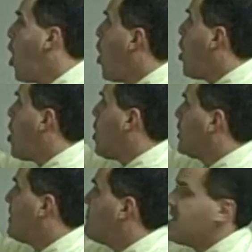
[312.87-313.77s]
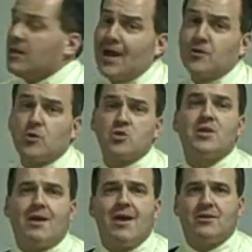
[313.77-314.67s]
all of the electors
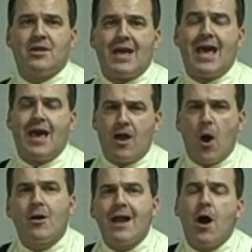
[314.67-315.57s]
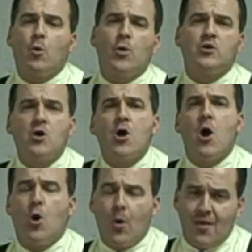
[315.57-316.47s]
that candidate A are now going to
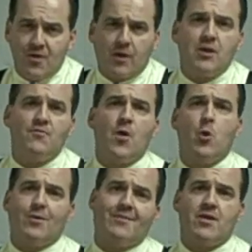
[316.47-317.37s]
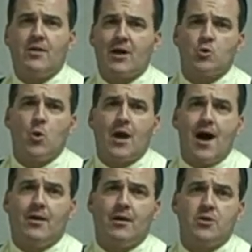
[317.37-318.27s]
go and they're going to vote in the Electoral
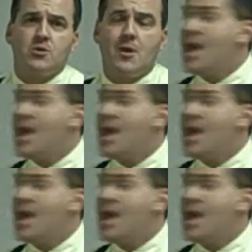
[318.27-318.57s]
College.